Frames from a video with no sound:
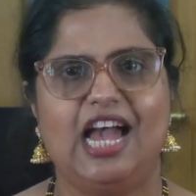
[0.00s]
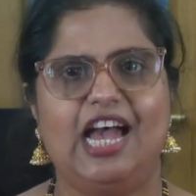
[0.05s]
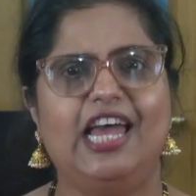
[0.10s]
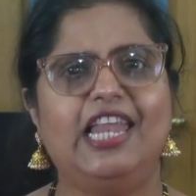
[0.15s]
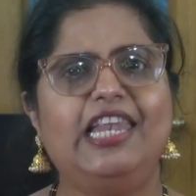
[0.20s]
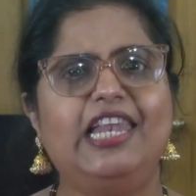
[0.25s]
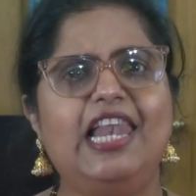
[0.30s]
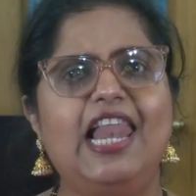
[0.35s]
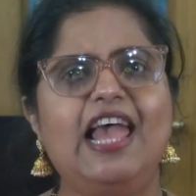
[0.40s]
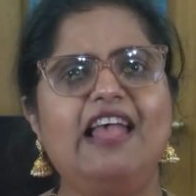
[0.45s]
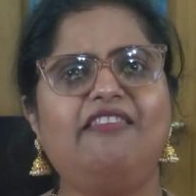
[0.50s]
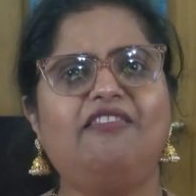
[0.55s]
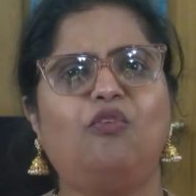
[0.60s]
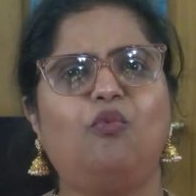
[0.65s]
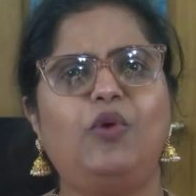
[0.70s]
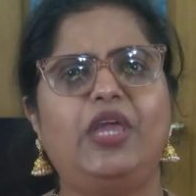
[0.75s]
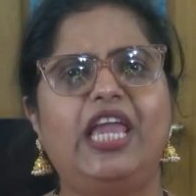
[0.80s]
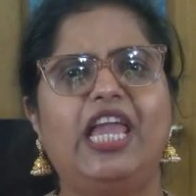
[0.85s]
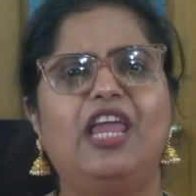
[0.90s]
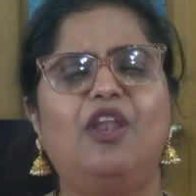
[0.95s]
unless
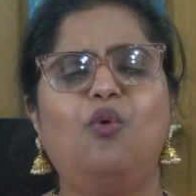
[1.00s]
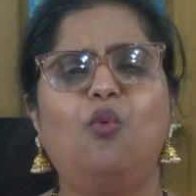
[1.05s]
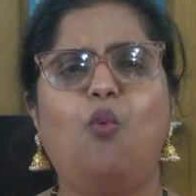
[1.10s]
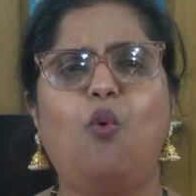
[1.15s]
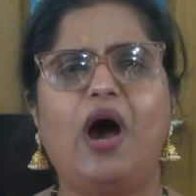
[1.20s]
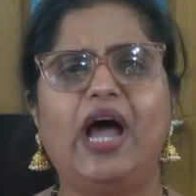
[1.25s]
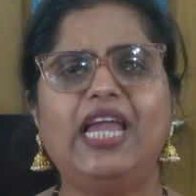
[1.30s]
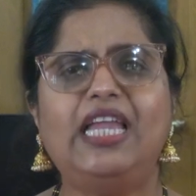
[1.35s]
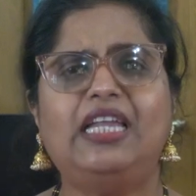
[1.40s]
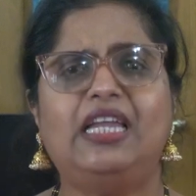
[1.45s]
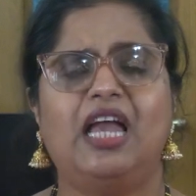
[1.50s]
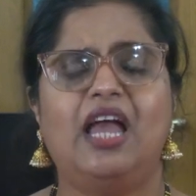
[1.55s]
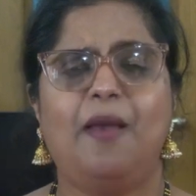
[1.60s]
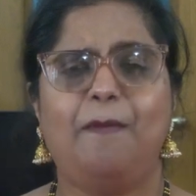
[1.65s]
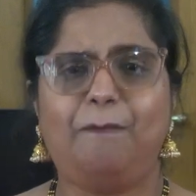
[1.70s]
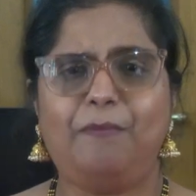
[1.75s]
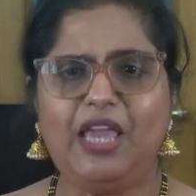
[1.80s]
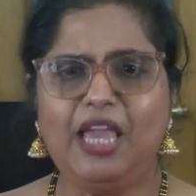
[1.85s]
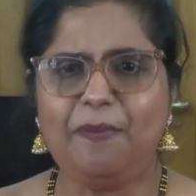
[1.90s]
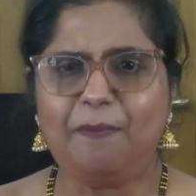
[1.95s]
we invite
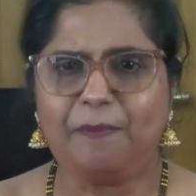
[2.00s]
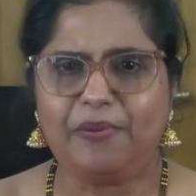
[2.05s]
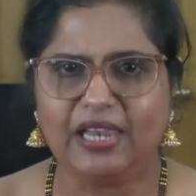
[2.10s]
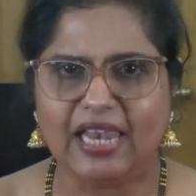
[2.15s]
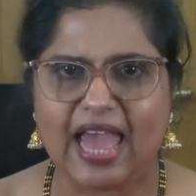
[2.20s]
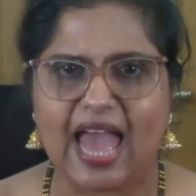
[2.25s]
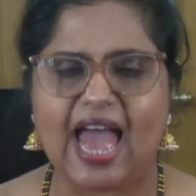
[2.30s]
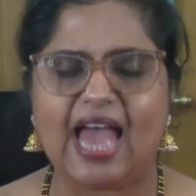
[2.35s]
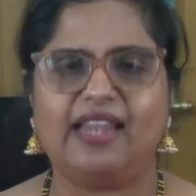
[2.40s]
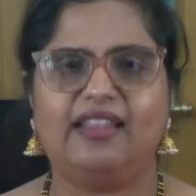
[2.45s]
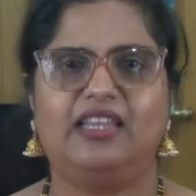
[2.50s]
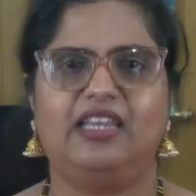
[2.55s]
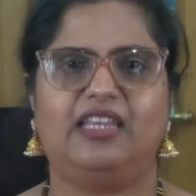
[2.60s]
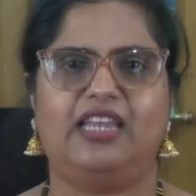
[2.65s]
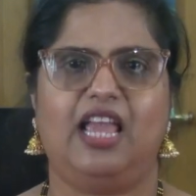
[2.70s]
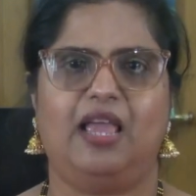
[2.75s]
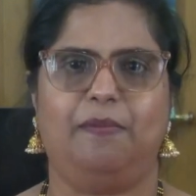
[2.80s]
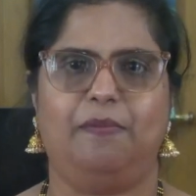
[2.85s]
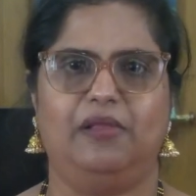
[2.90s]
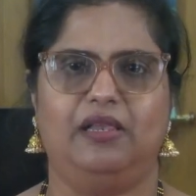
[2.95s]
people at the
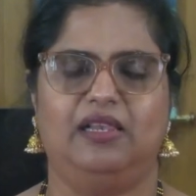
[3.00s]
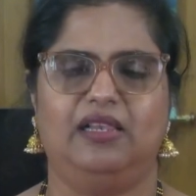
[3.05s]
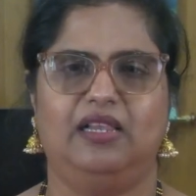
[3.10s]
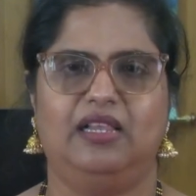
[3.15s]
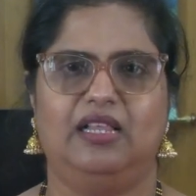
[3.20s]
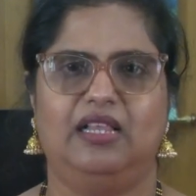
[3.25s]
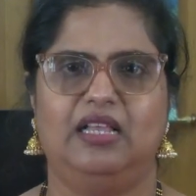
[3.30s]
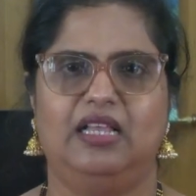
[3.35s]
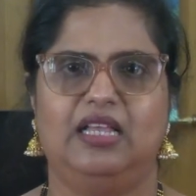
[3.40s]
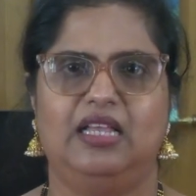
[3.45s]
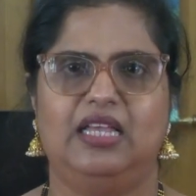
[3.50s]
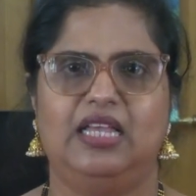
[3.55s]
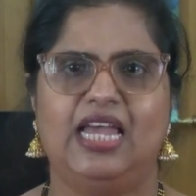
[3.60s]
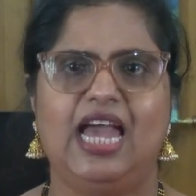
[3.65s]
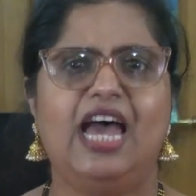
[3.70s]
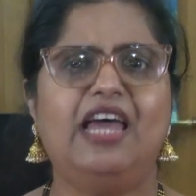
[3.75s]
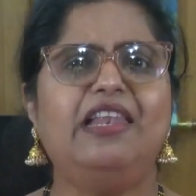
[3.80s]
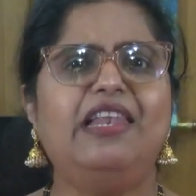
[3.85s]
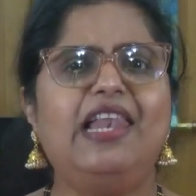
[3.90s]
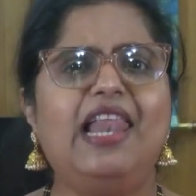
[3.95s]
table,
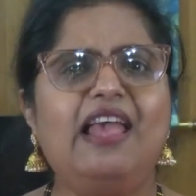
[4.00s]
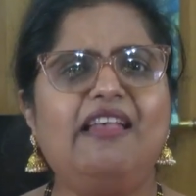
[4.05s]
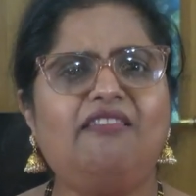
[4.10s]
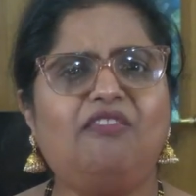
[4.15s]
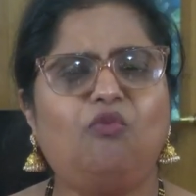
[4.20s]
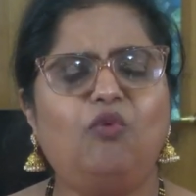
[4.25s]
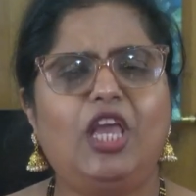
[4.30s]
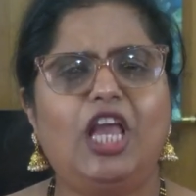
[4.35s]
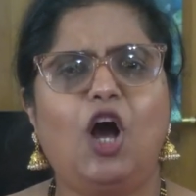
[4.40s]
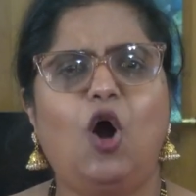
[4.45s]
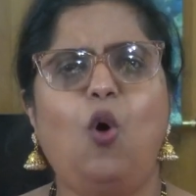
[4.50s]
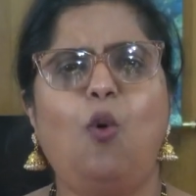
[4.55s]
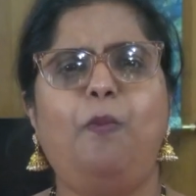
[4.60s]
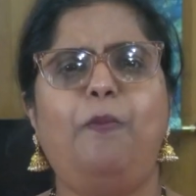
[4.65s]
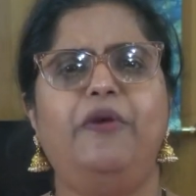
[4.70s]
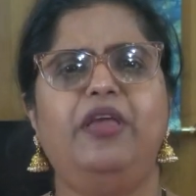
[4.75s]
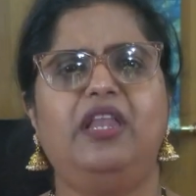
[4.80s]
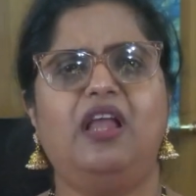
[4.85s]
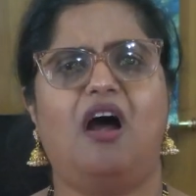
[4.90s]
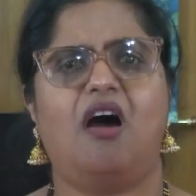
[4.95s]
unless we
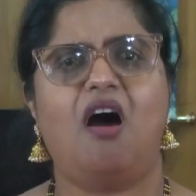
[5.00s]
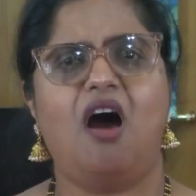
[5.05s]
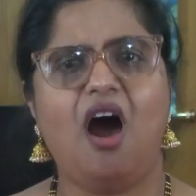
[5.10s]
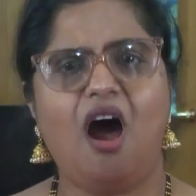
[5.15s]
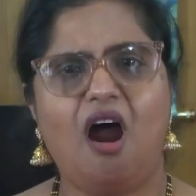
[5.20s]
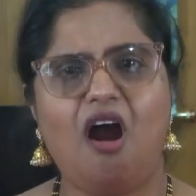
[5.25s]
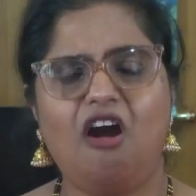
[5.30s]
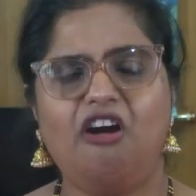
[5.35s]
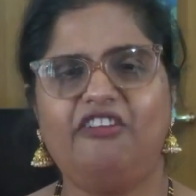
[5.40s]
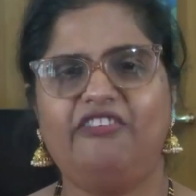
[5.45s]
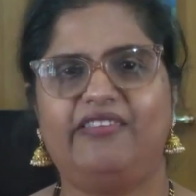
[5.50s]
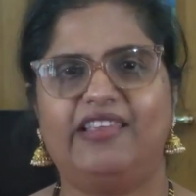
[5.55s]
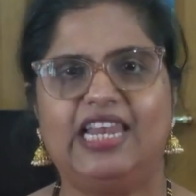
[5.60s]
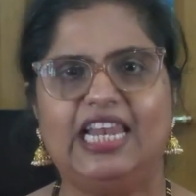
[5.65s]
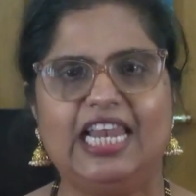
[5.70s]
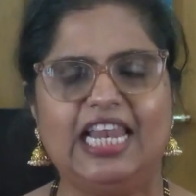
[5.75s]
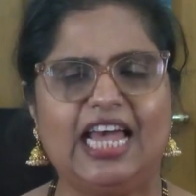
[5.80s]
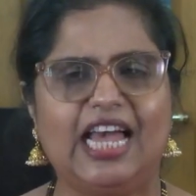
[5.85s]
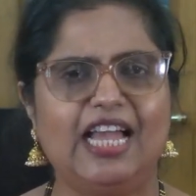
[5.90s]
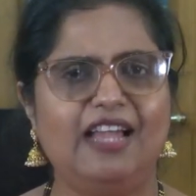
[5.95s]
open our hearts
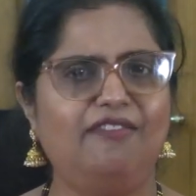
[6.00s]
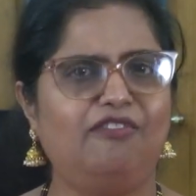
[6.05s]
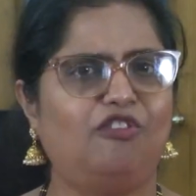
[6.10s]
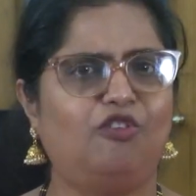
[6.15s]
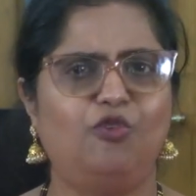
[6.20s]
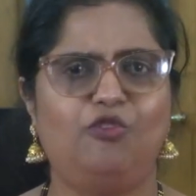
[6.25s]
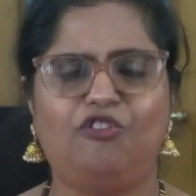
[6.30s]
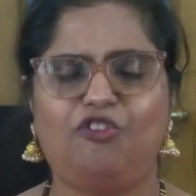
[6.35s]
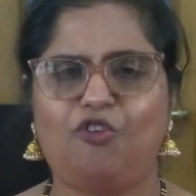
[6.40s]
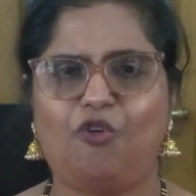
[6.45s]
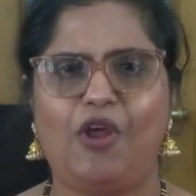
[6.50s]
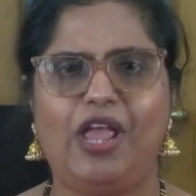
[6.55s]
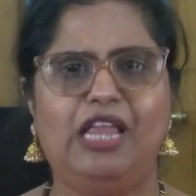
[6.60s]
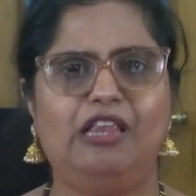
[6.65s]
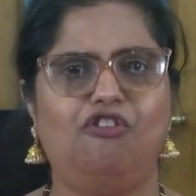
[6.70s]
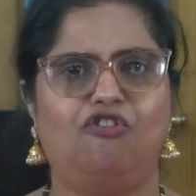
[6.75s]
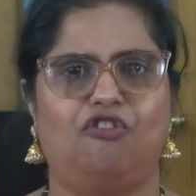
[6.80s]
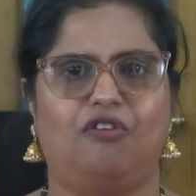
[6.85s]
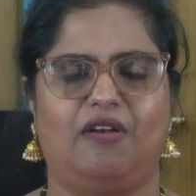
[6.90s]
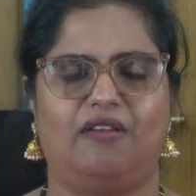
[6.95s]
and lives to
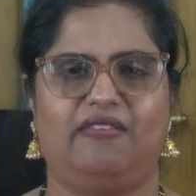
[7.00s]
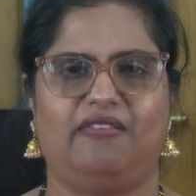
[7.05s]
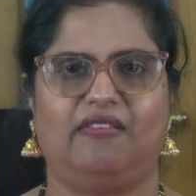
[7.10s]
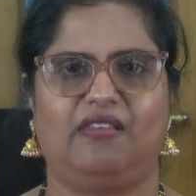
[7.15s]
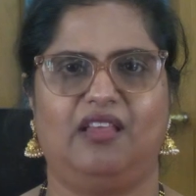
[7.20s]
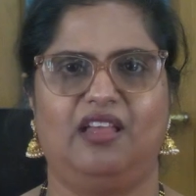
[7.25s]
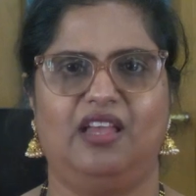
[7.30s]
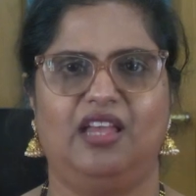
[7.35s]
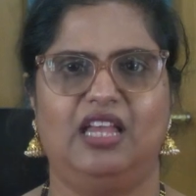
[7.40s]
strangers,